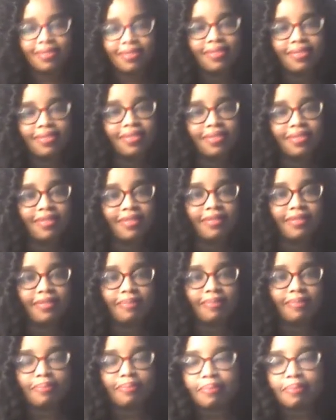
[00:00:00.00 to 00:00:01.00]

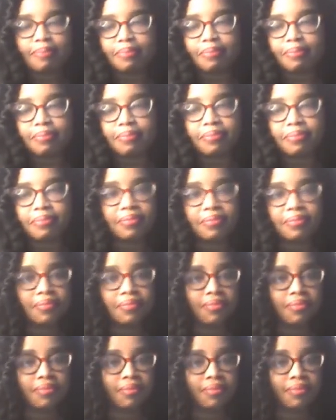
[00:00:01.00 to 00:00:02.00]

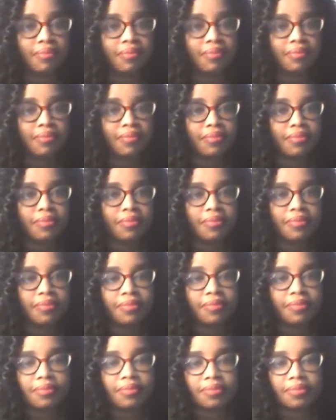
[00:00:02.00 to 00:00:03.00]

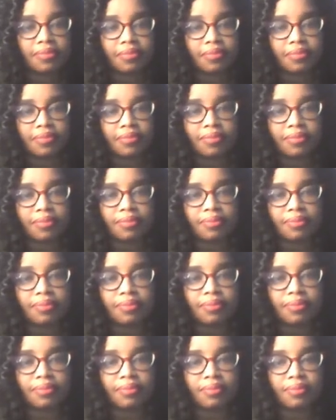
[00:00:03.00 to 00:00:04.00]

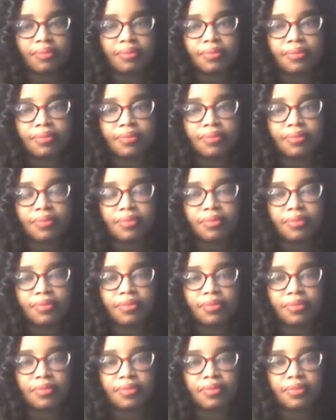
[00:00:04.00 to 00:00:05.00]

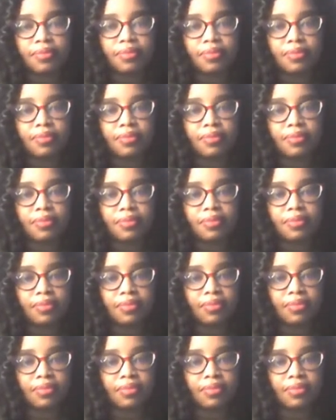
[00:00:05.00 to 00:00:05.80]
No words are spoken by the person on screen.